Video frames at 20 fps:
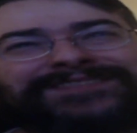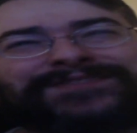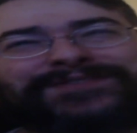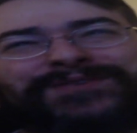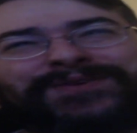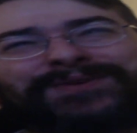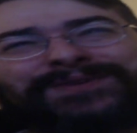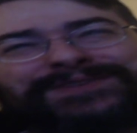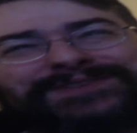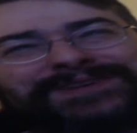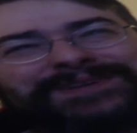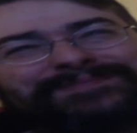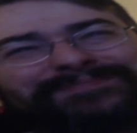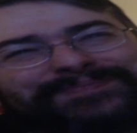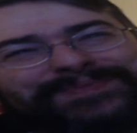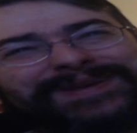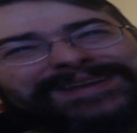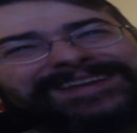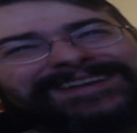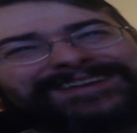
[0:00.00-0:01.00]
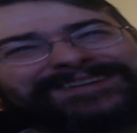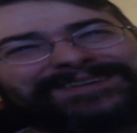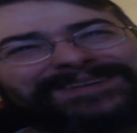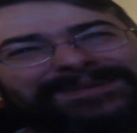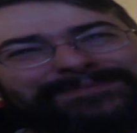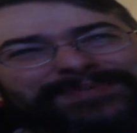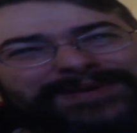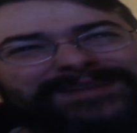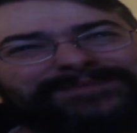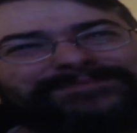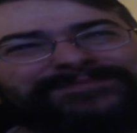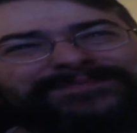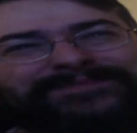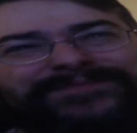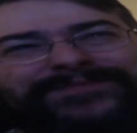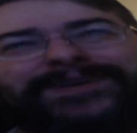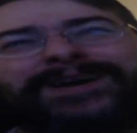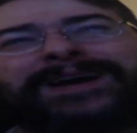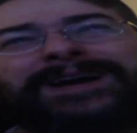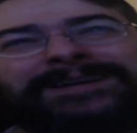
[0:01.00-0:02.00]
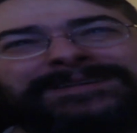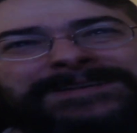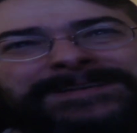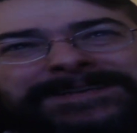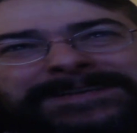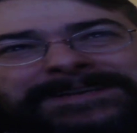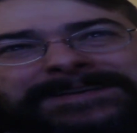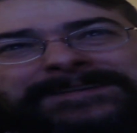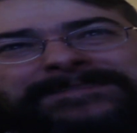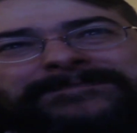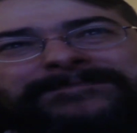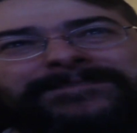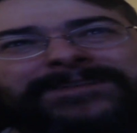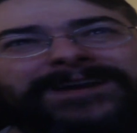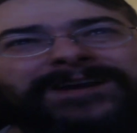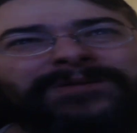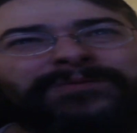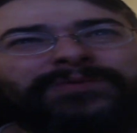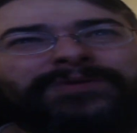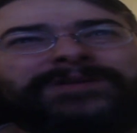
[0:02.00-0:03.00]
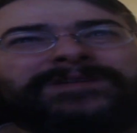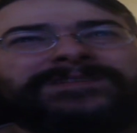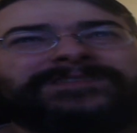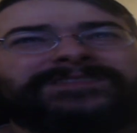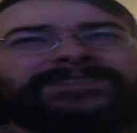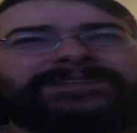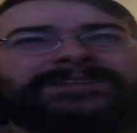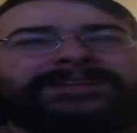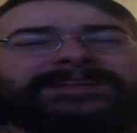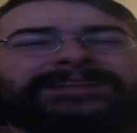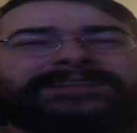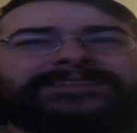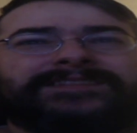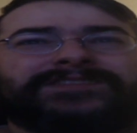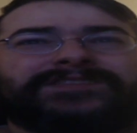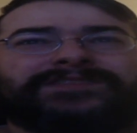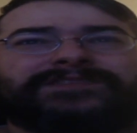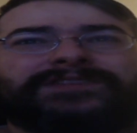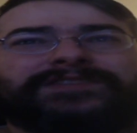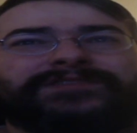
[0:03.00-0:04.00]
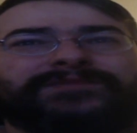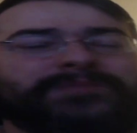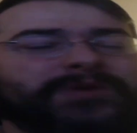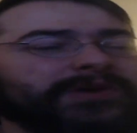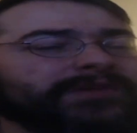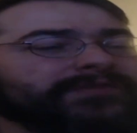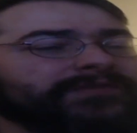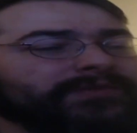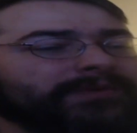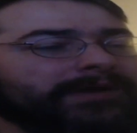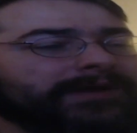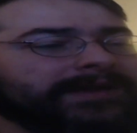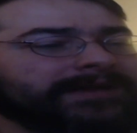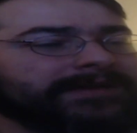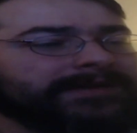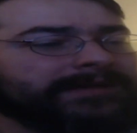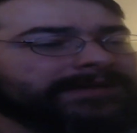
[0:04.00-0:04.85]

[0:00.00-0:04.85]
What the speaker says: soldier, but it could have been far worse, and it's just a small story.